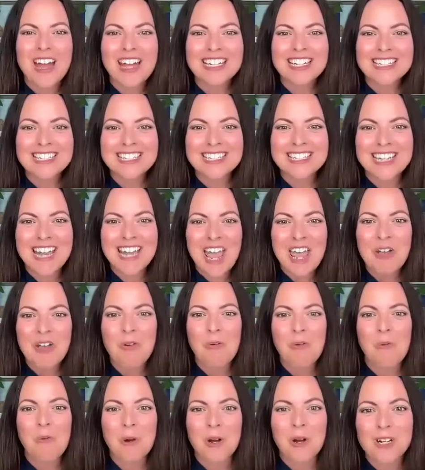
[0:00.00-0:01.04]
Wednesday
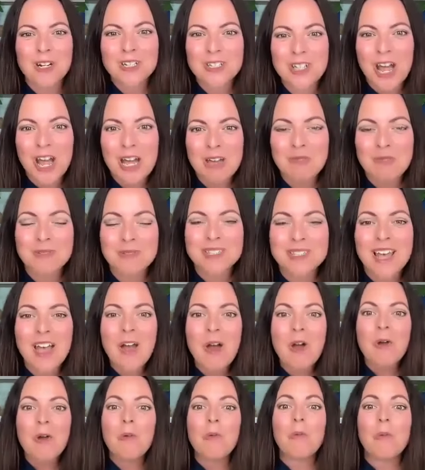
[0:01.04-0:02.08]
workshops.
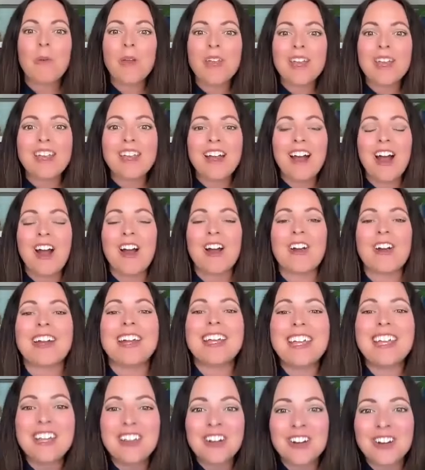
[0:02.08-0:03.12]
We are
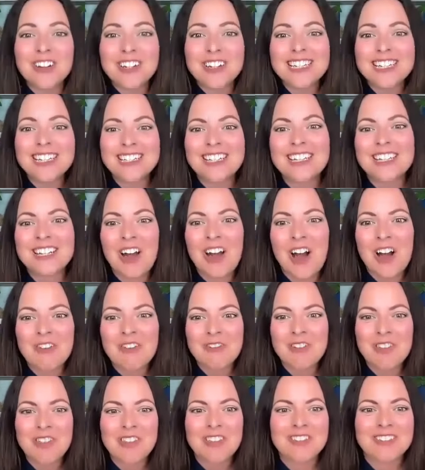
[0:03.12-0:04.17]
here kicking it
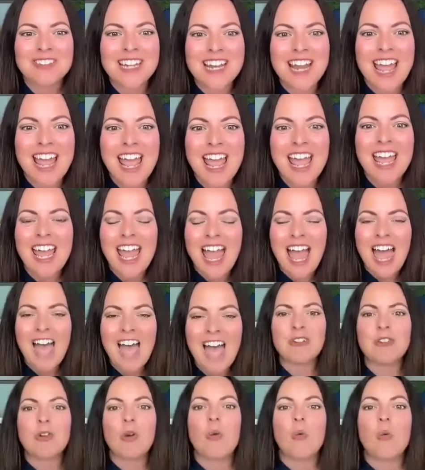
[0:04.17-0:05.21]
off with you today,
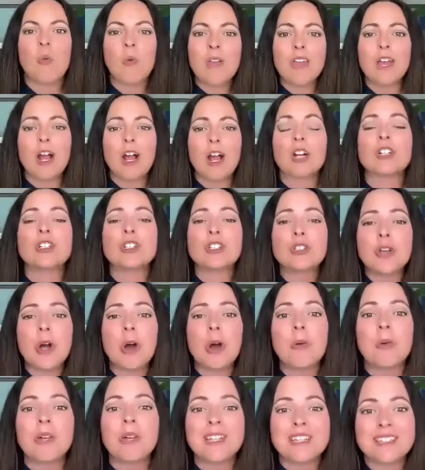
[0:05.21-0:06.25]
and we are
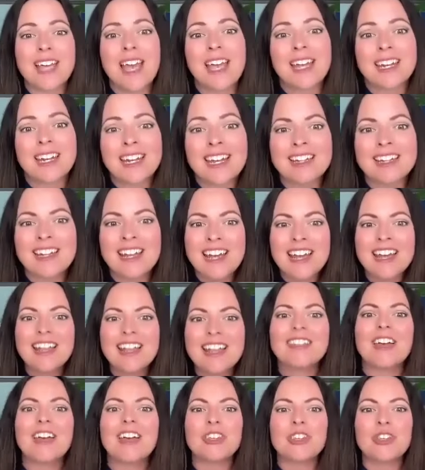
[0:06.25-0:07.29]
so excited
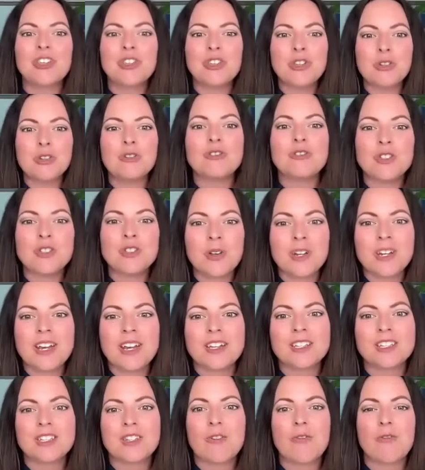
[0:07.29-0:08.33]
that you've joined
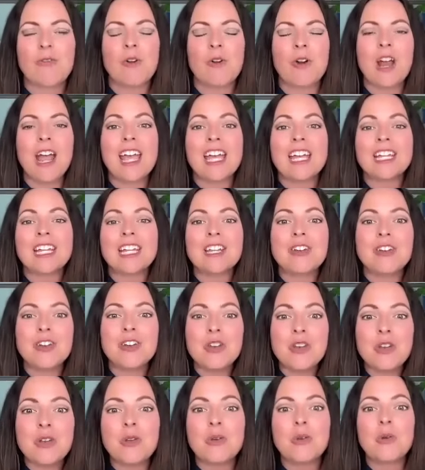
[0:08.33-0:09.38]
us for a
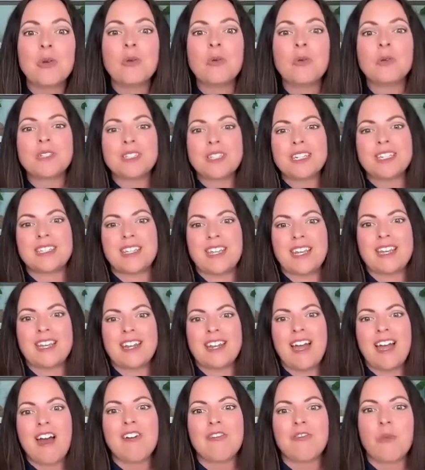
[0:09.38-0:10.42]
new
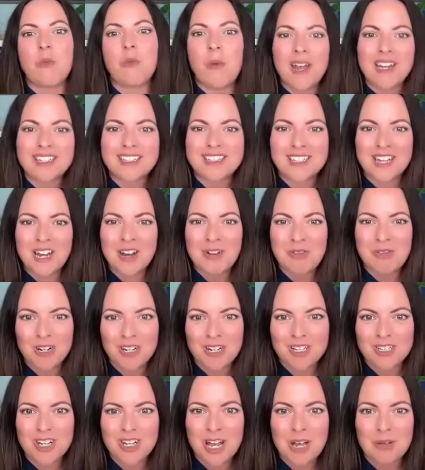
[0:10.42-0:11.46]
season of Wednesday
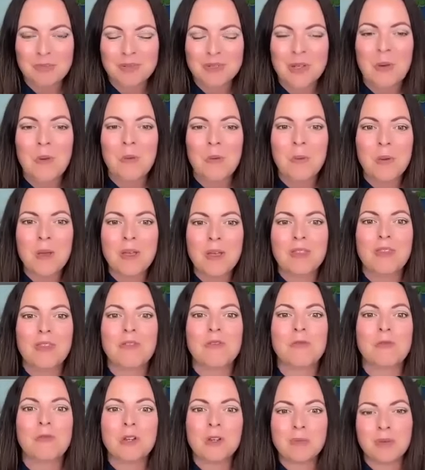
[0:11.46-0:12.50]
workshops with
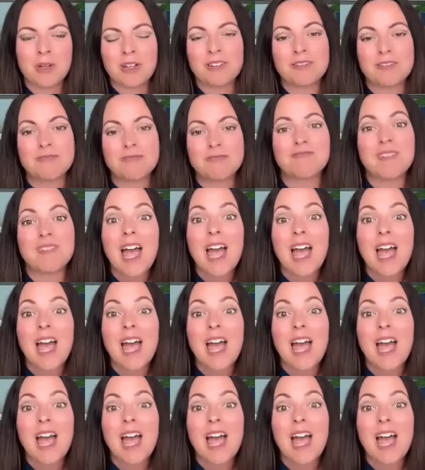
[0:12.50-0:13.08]
Rebuilt.